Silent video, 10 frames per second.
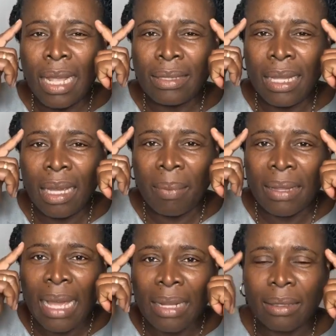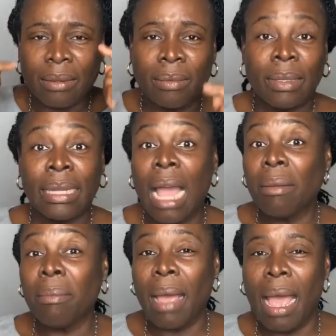Let's think about that.
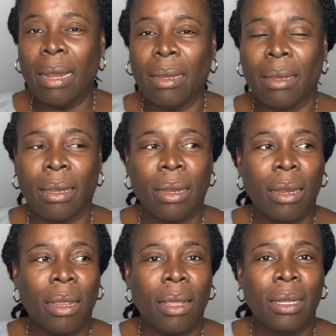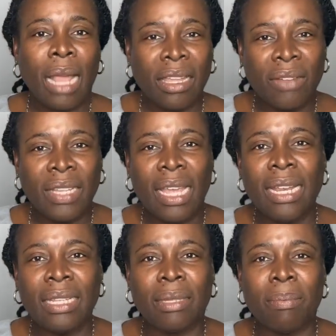That man that you're
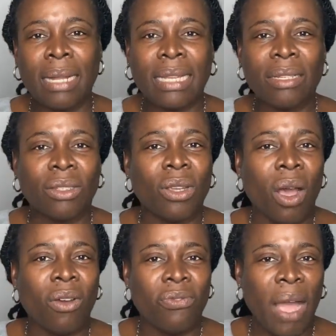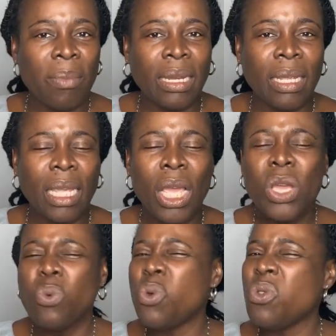taking his matter to your family
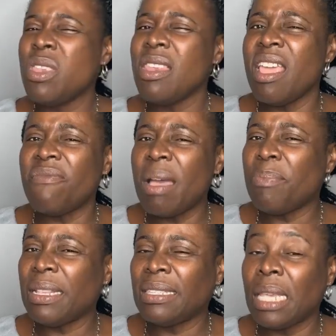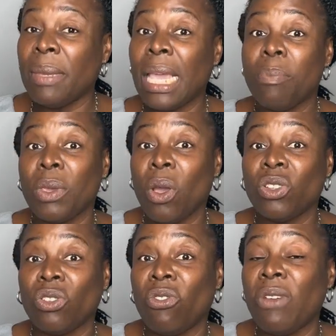will never be the same again,
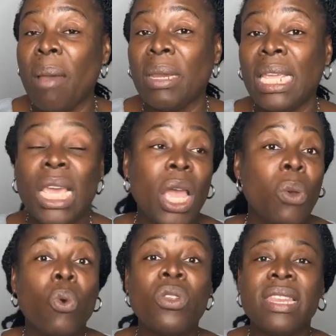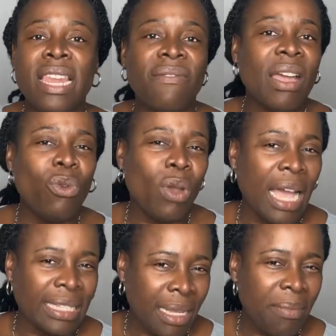because your family will never
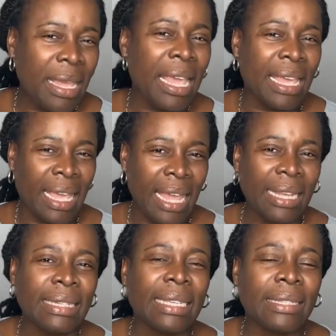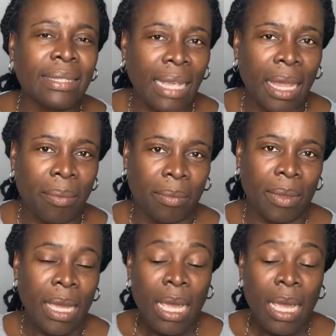look at him again the same.